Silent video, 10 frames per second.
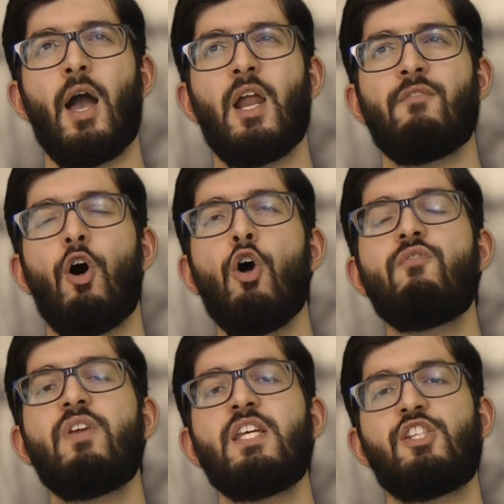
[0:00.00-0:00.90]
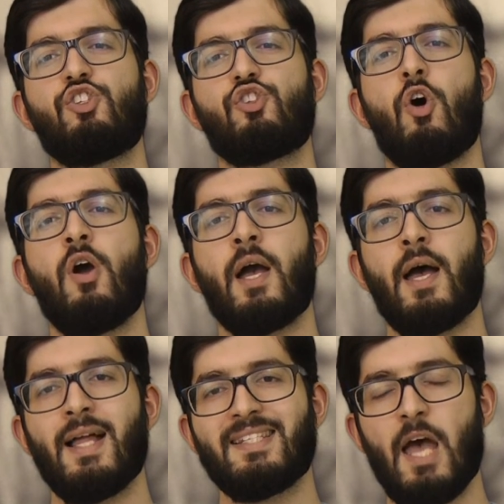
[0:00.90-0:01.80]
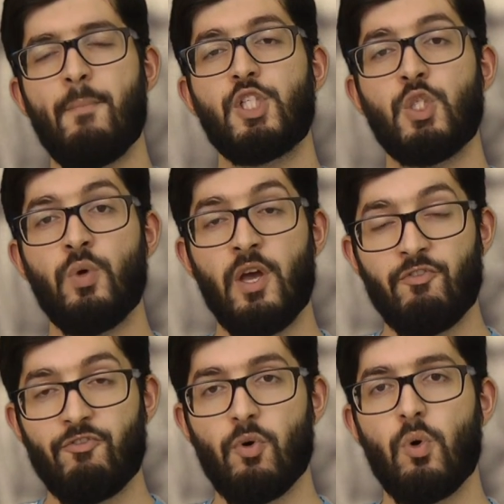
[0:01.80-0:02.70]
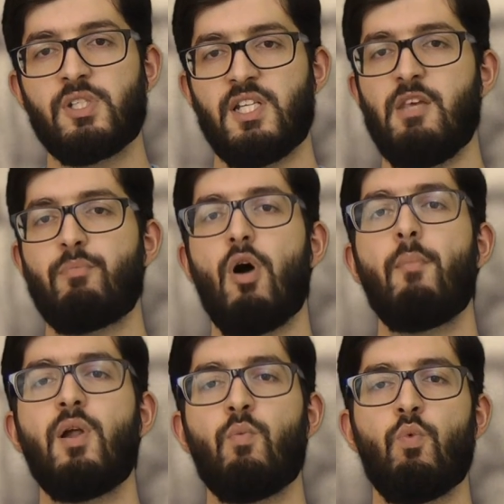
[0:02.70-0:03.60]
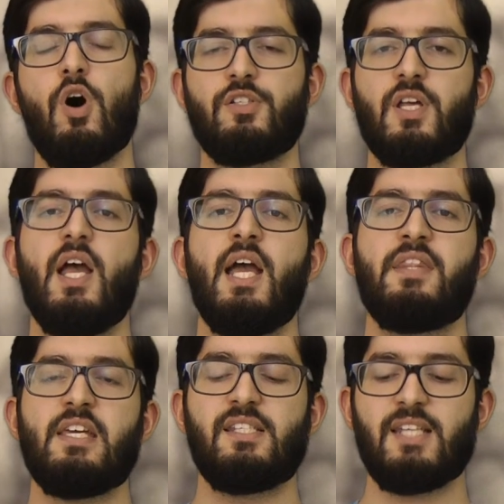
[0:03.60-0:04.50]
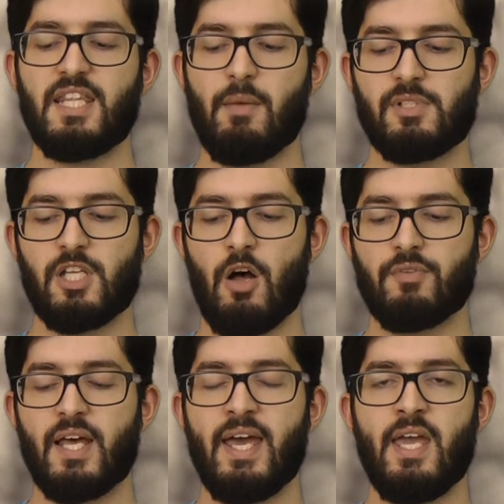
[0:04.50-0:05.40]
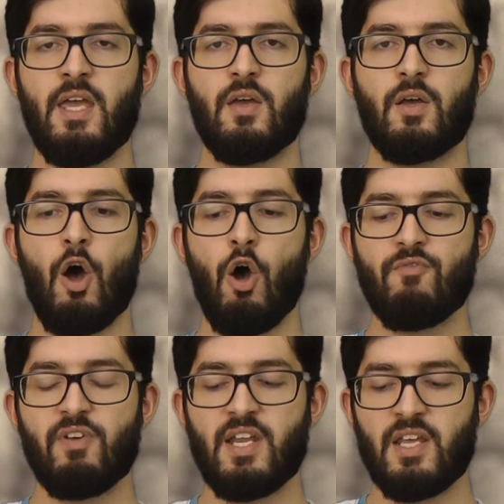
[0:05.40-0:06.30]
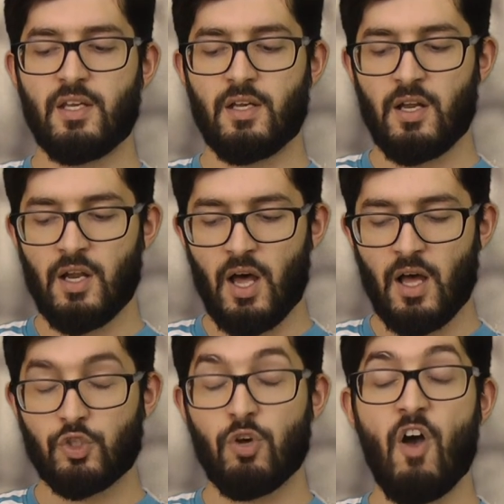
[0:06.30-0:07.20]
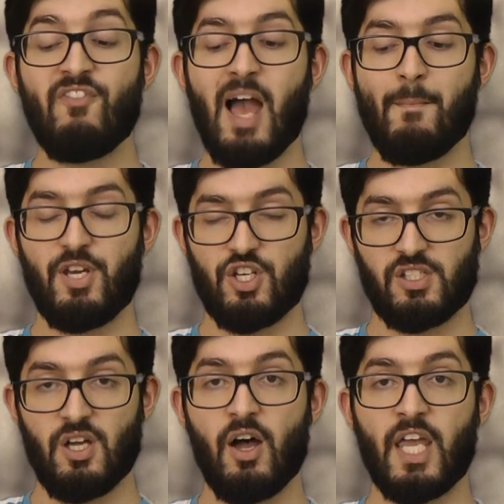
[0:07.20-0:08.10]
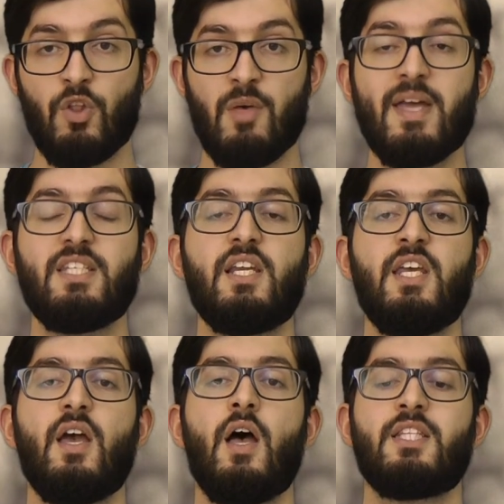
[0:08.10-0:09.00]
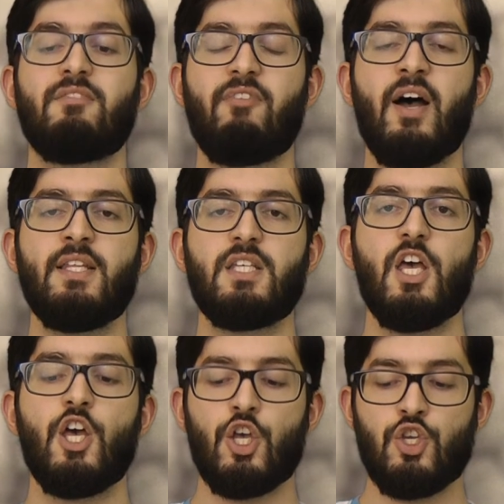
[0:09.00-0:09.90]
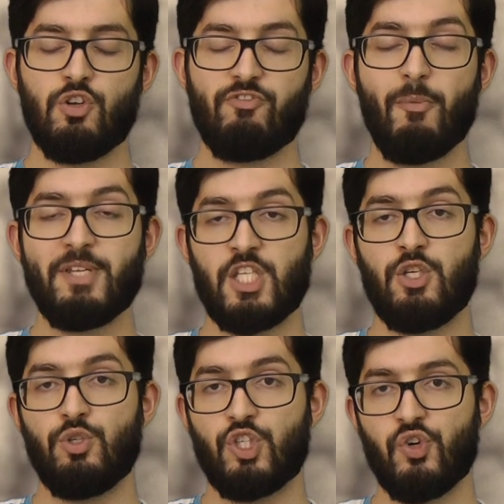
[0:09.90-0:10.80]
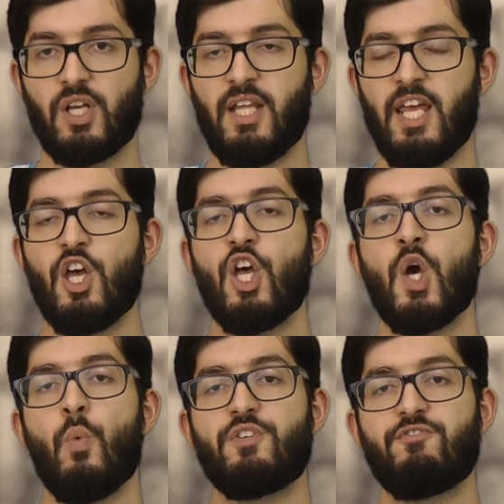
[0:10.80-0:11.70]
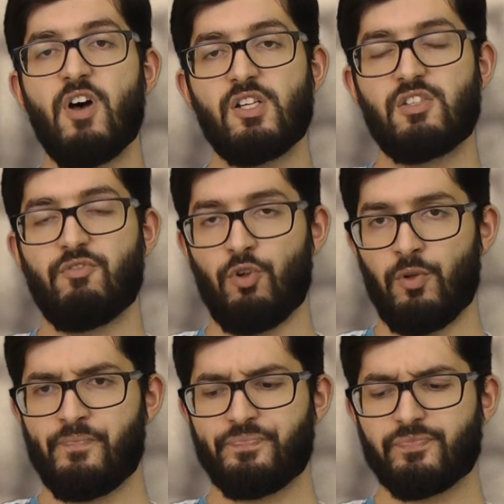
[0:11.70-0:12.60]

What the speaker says: kind of overly strong attempt to enforce it. The problem was they set themselves a overly large, sort of overly ambitious target, or they basically defined uniformity too strictly, which first of all